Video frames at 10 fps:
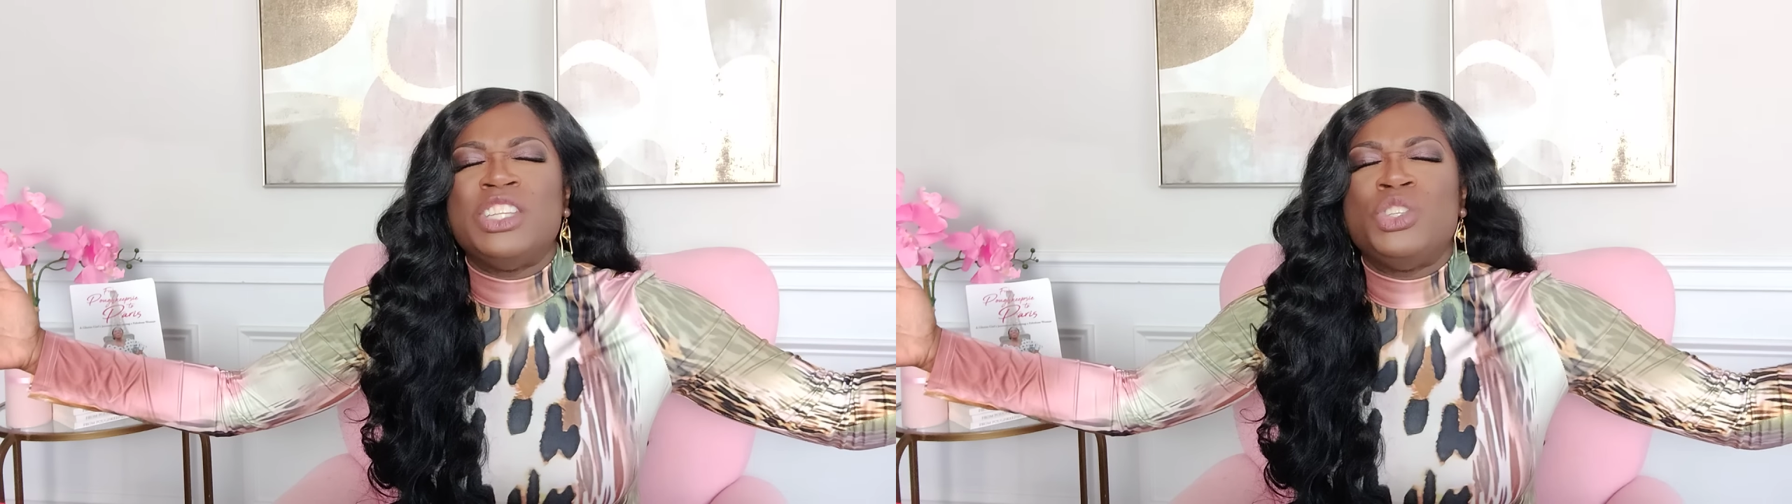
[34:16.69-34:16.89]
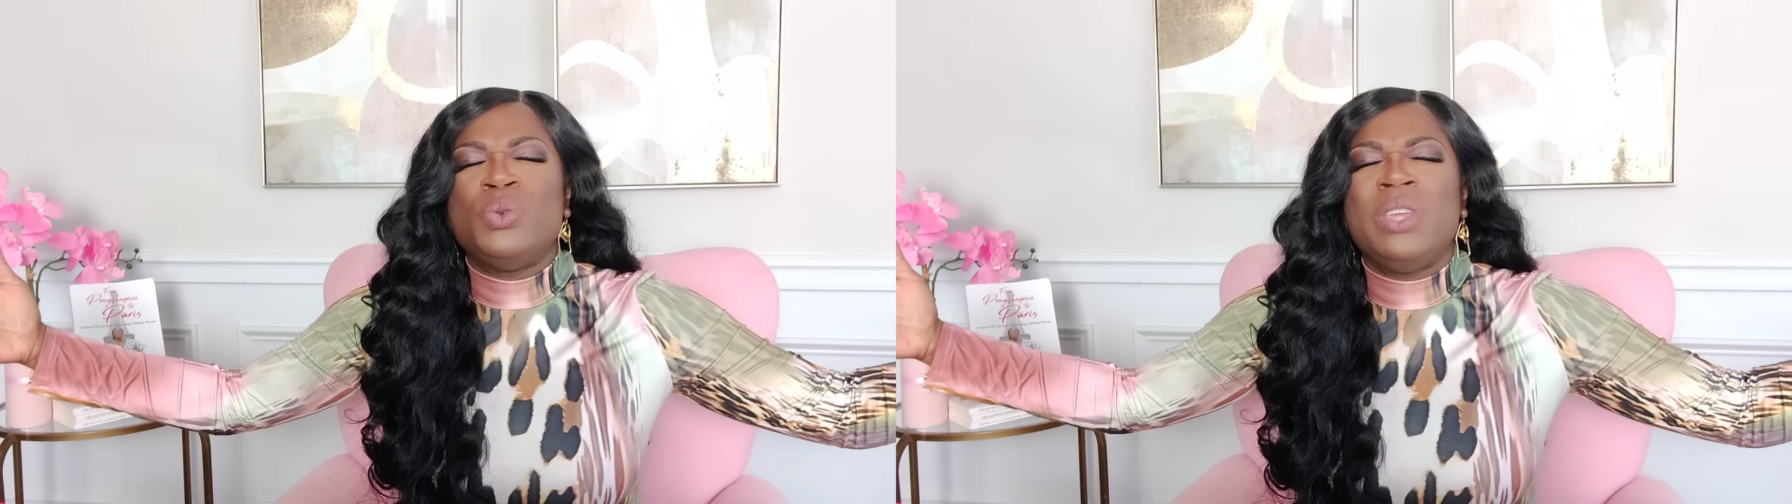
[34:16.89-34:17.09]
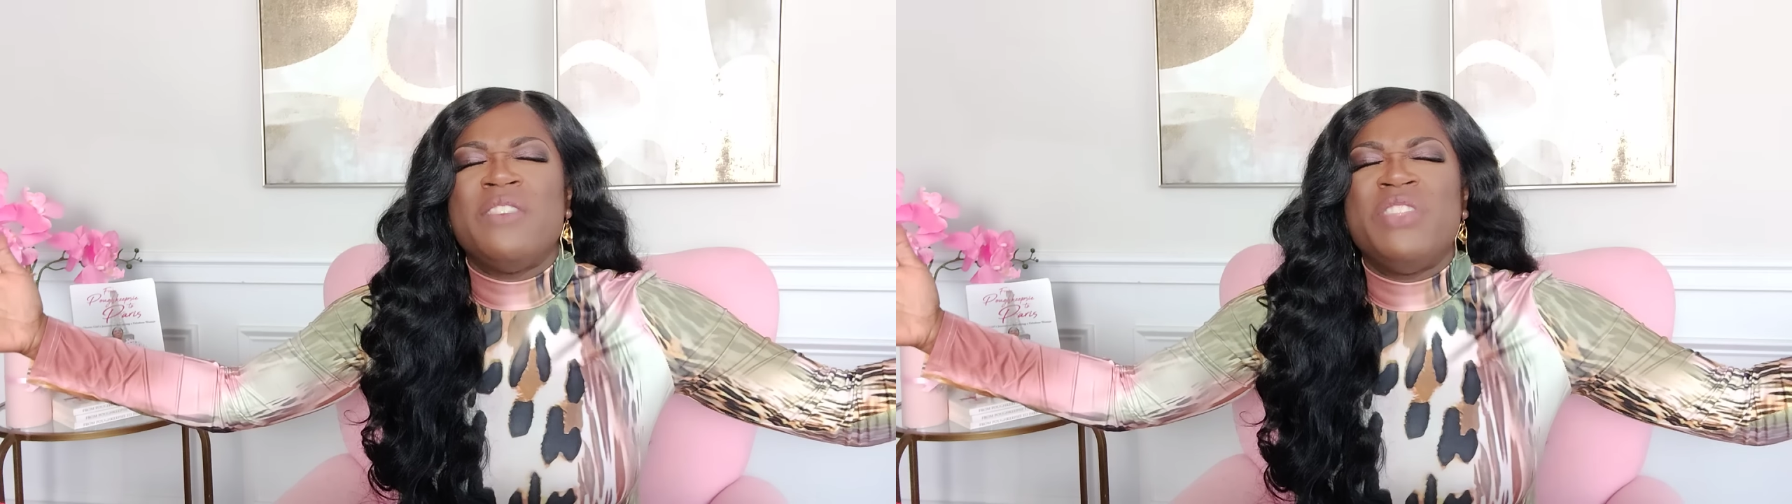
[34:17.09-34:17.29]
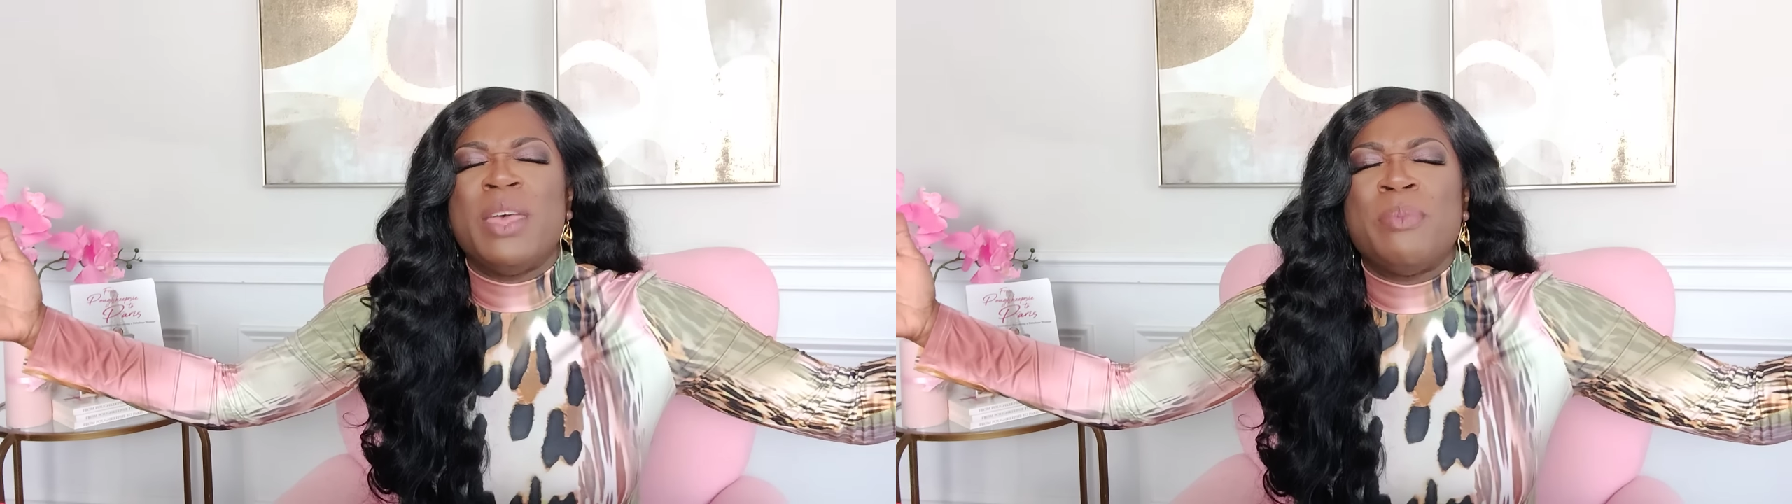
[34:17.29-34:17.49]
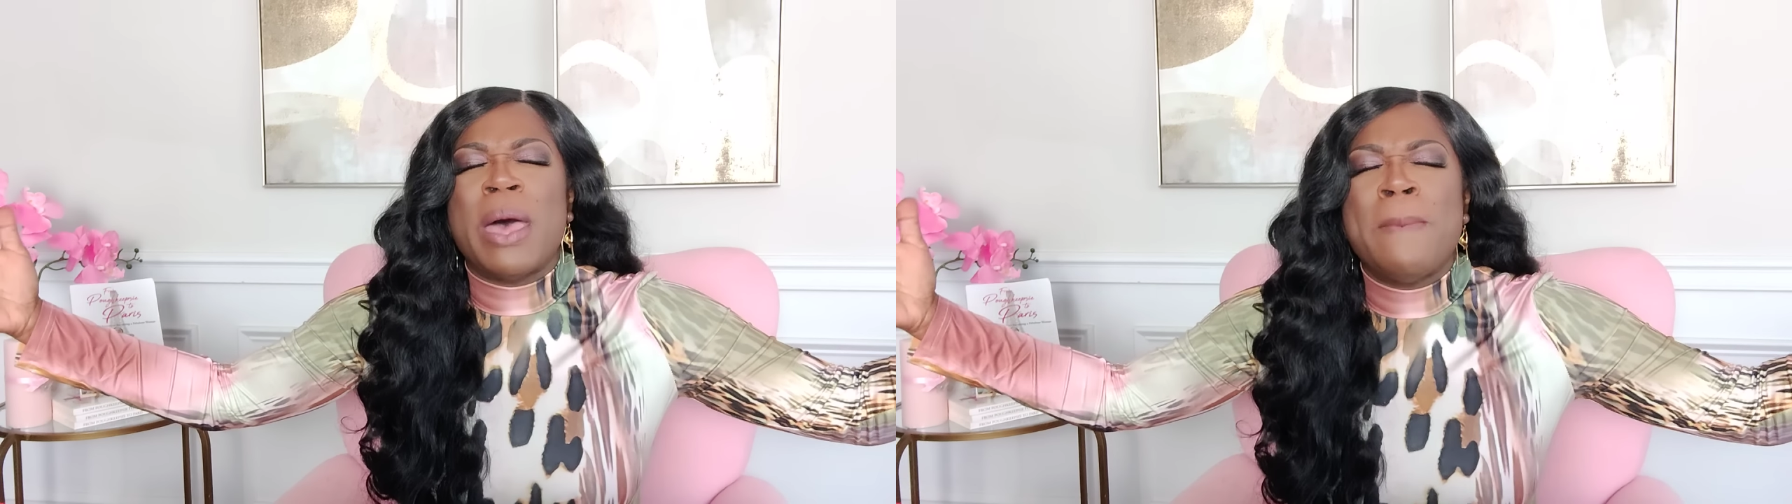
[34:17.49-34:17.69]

that you give them